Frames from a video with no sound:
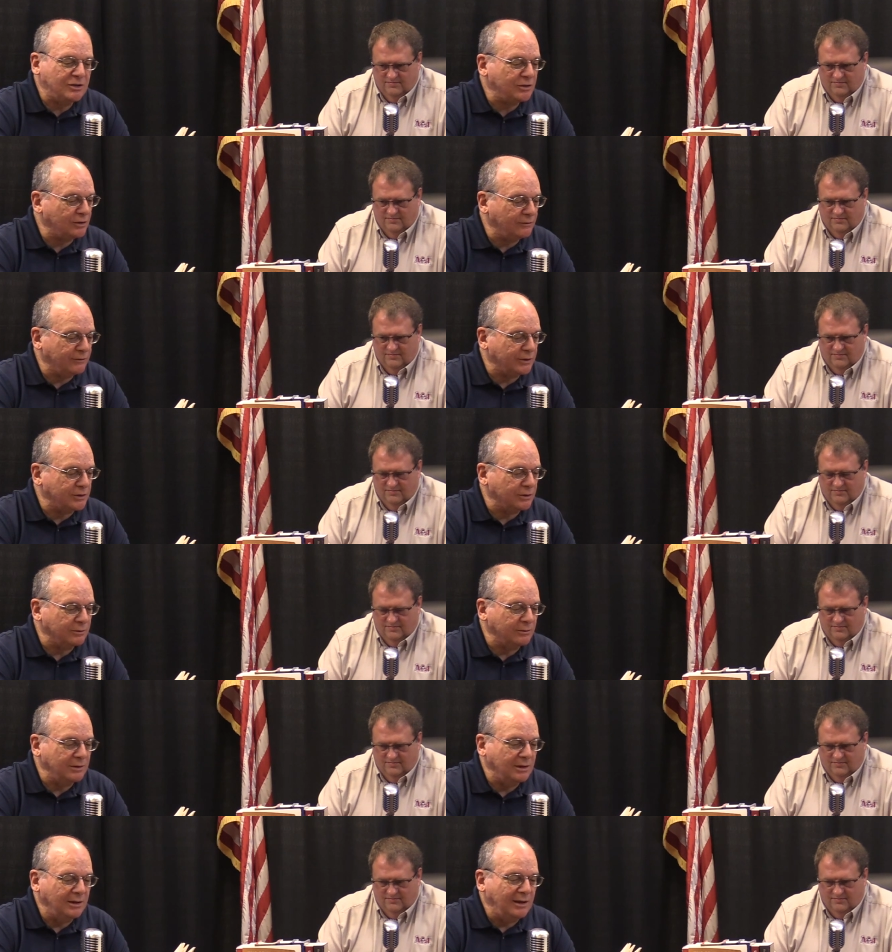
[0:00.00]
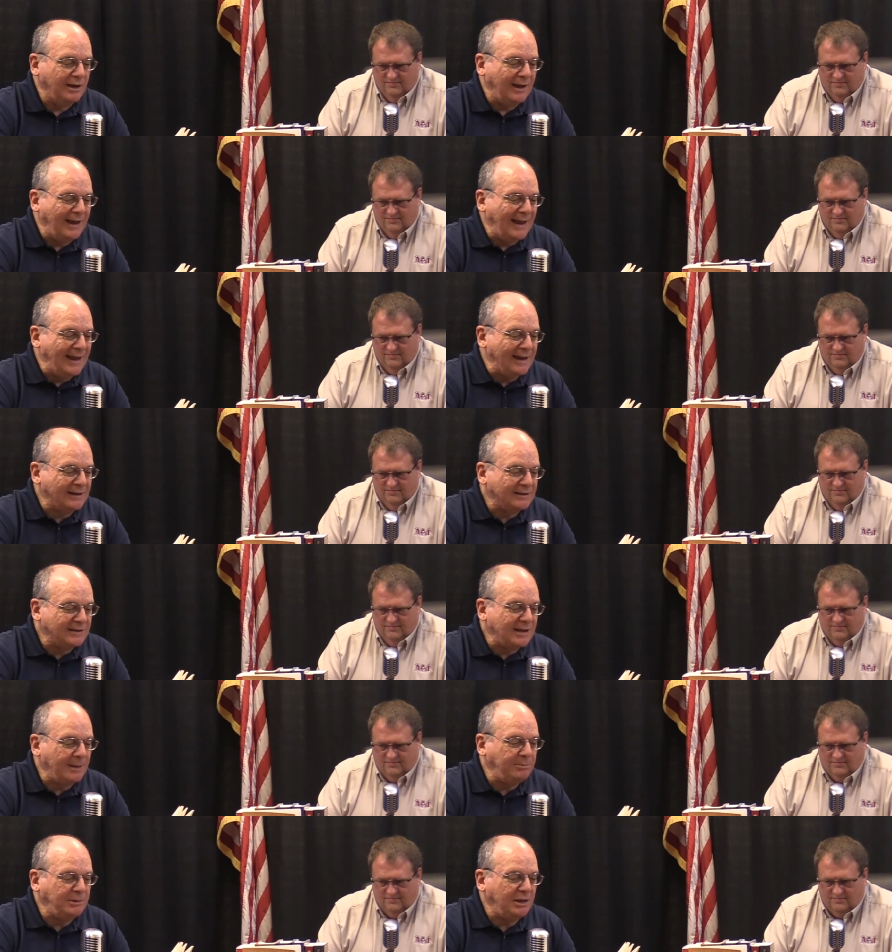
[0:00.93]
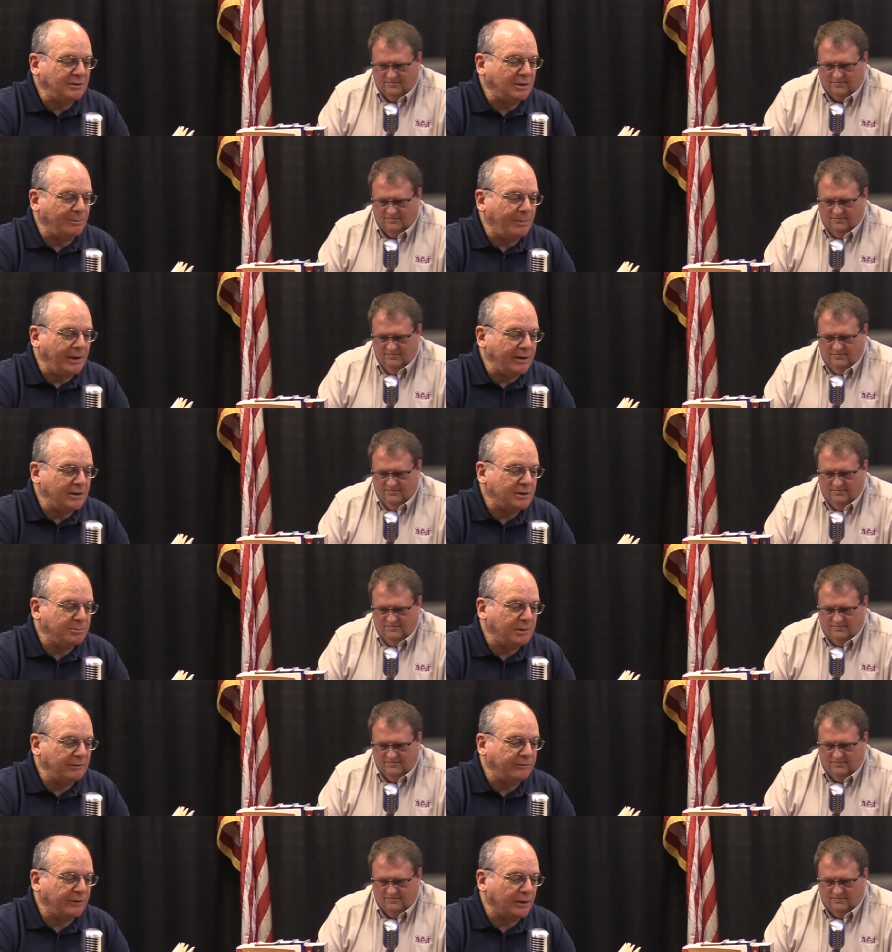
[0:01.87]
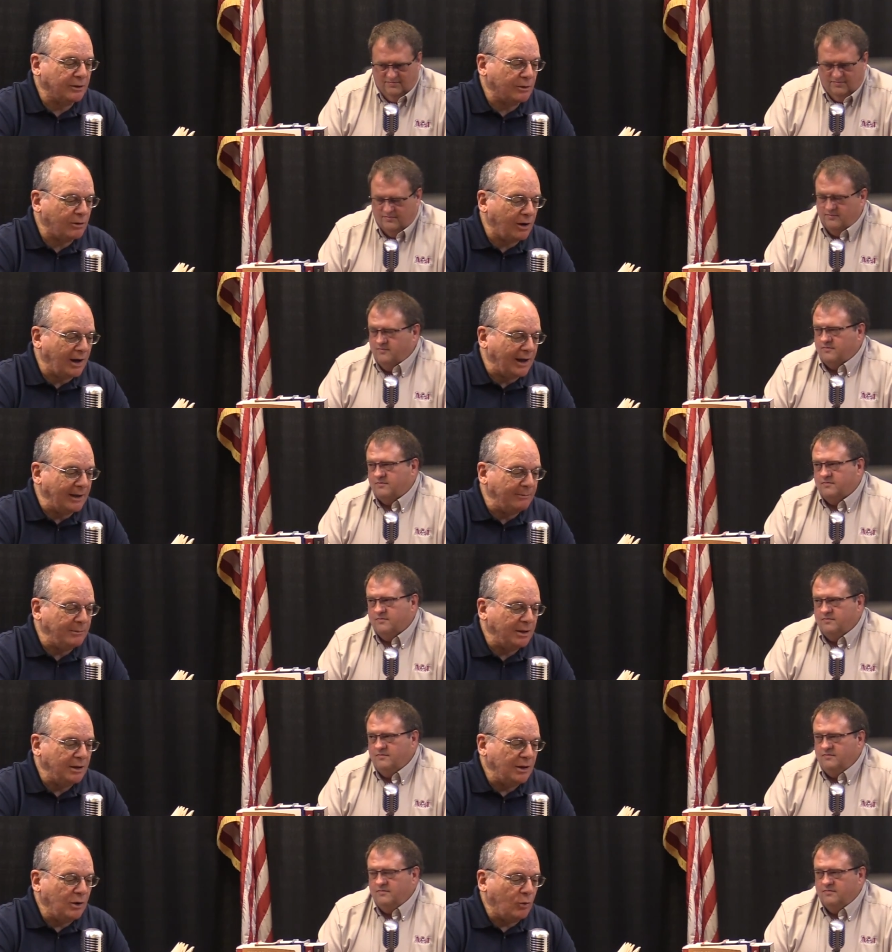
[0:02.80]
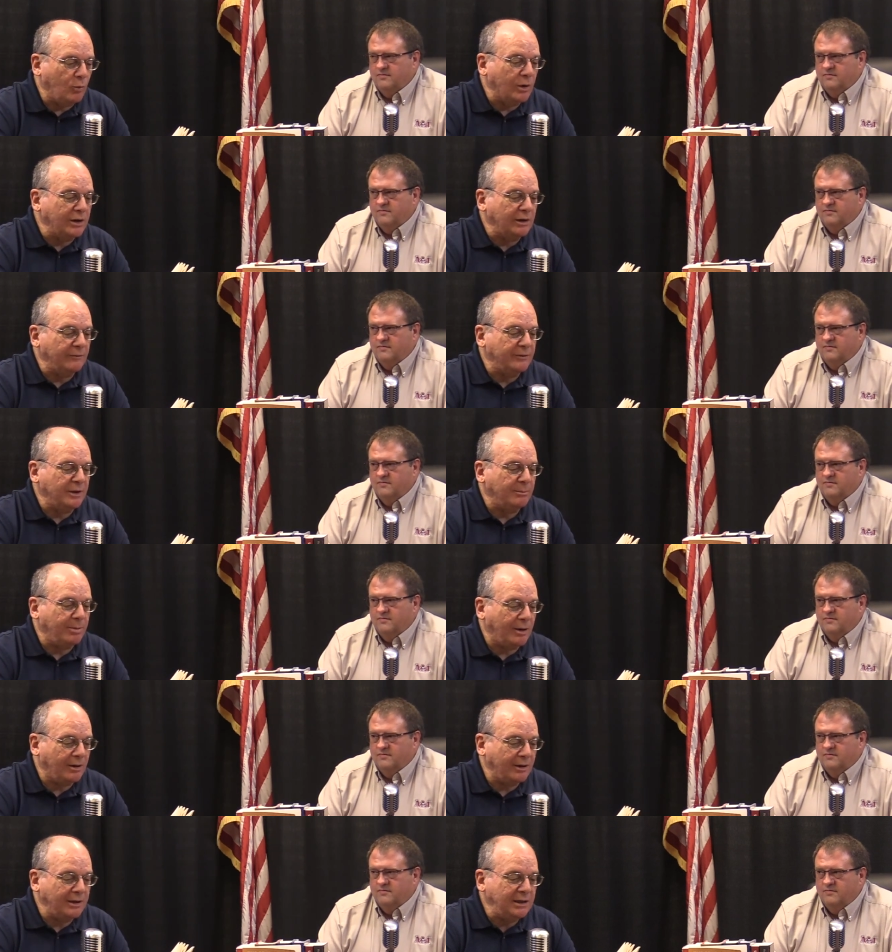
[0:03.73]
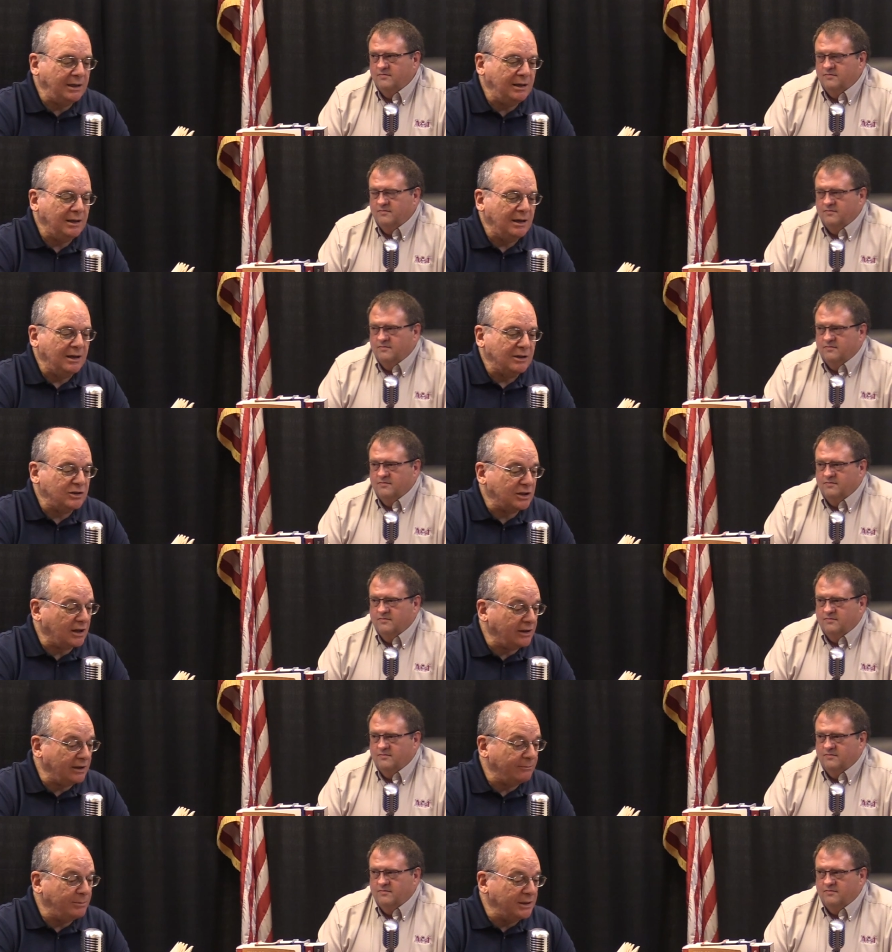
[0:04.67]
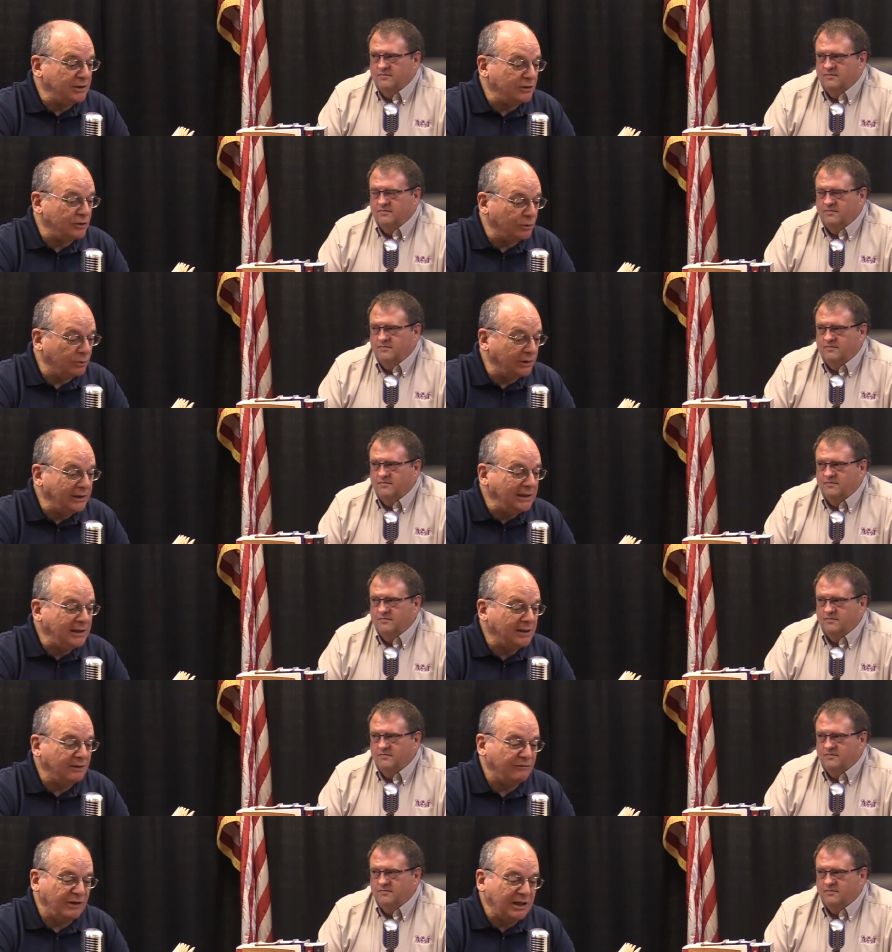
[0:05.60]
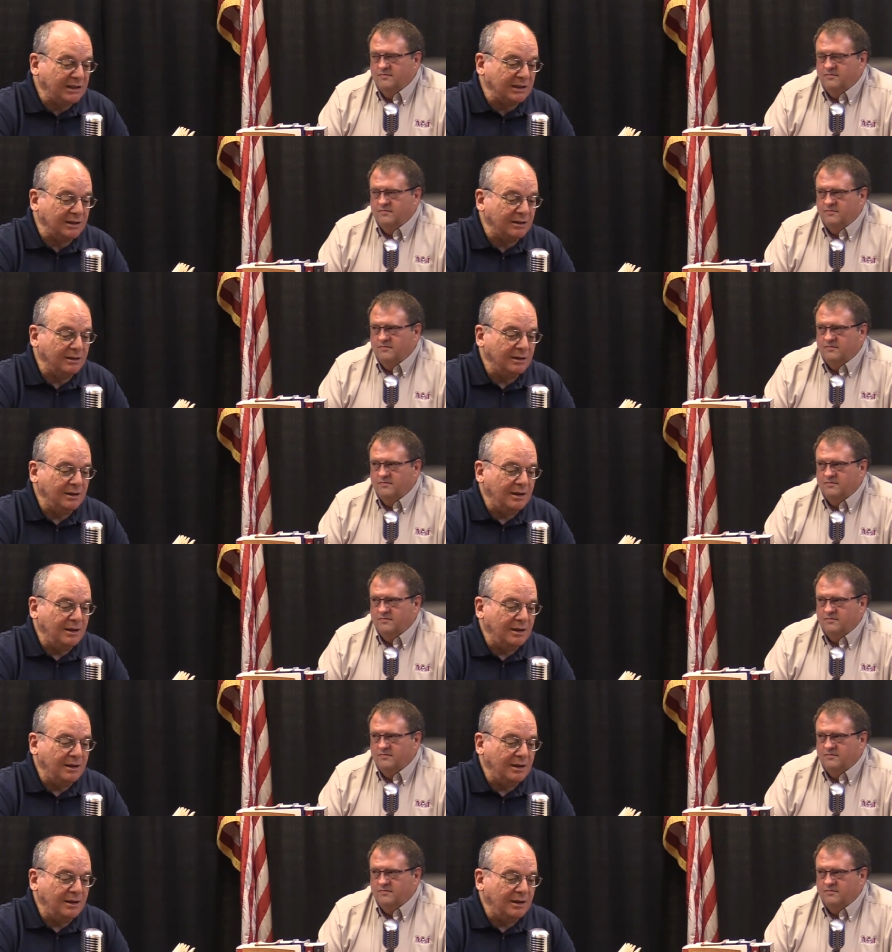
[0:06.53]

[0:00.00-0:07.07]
Speaker 1: servitude except as a punishment for crime whereof the party shall have been duly convicted,